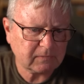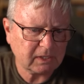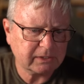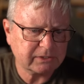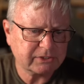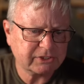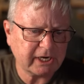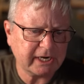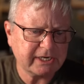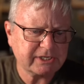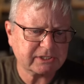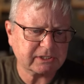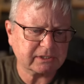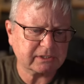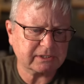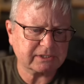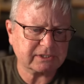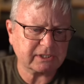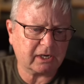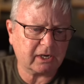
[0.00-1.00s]
Jason
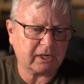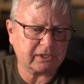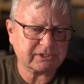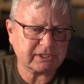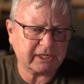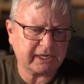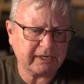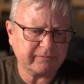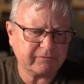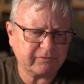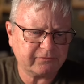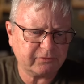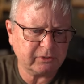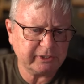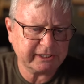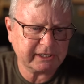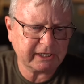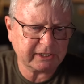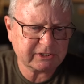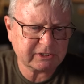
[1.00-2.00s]
has asked, I have a
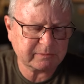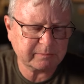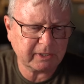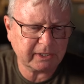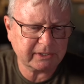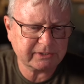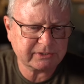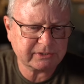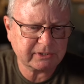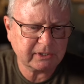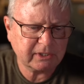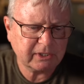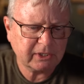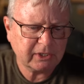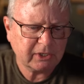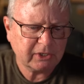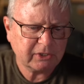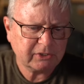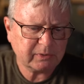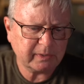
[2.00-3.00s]
fully customized
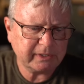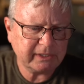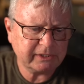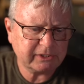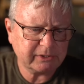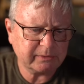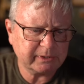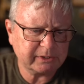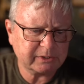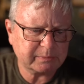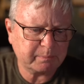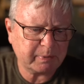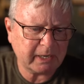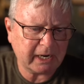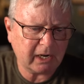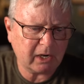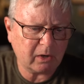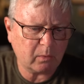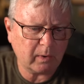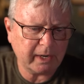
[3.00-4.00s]
twenty-two inch
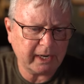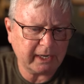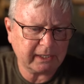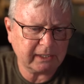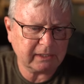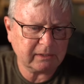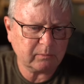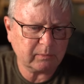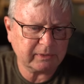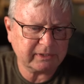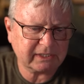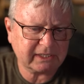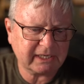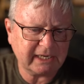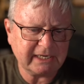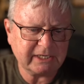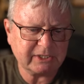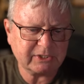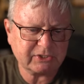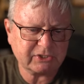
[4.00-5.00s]
power wagon with
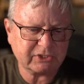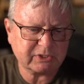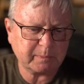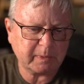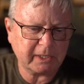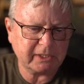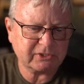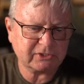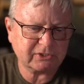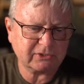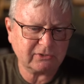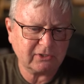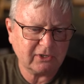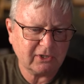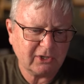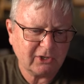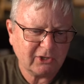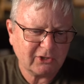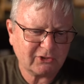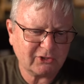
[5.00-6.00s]
king suspension,
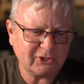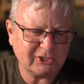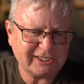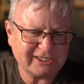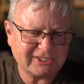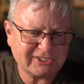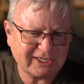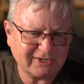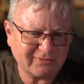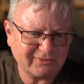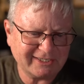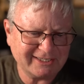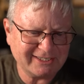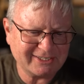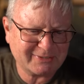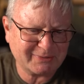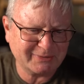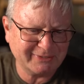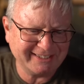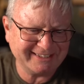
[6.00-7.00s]
thirty-seven
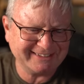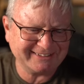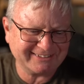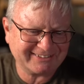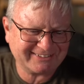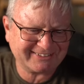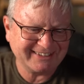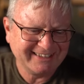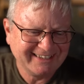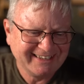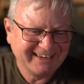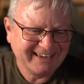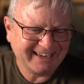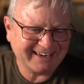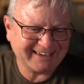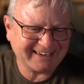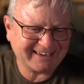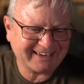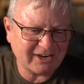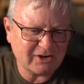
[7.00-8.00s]
inch wheels,
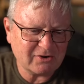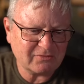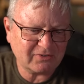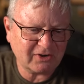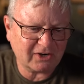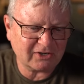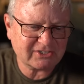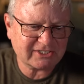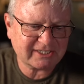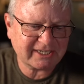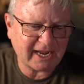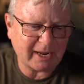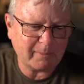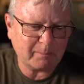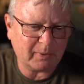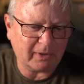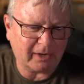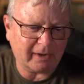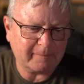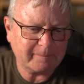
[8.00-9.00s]
and a go-fast
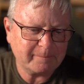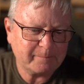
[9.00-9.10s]
camper.